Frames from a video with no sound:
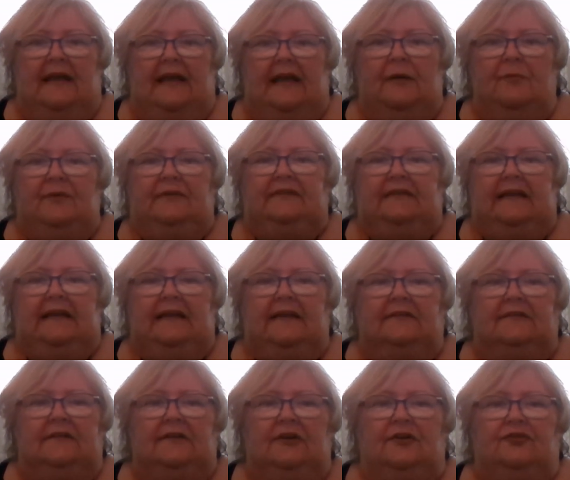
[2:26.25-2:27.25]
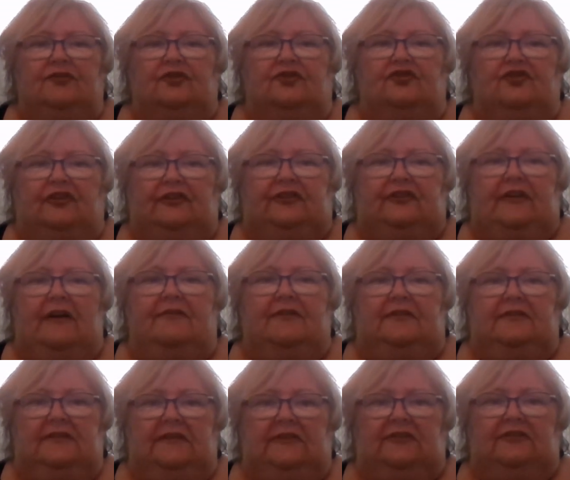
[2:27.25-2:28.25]
It was easier to just have a
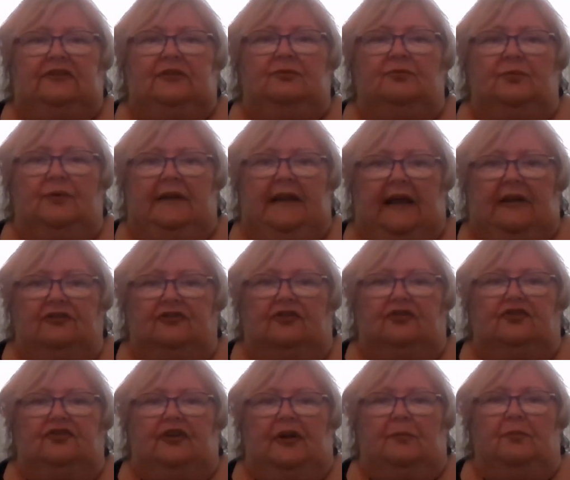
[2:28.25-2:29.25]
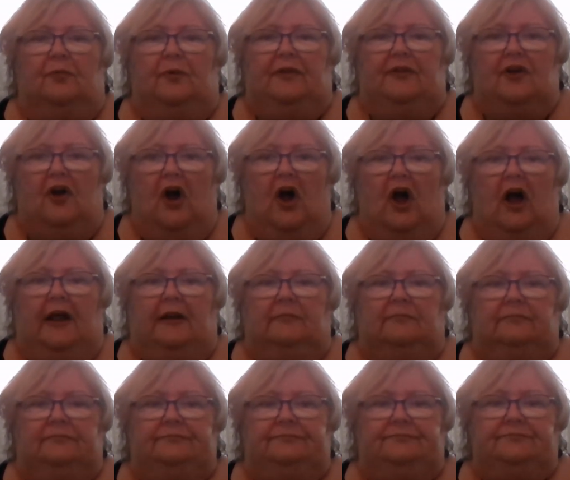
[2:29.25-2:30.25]
distant relationship with
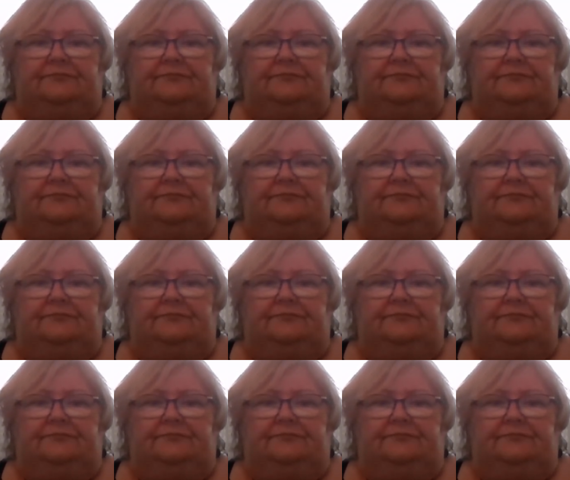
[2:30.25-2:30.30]
God.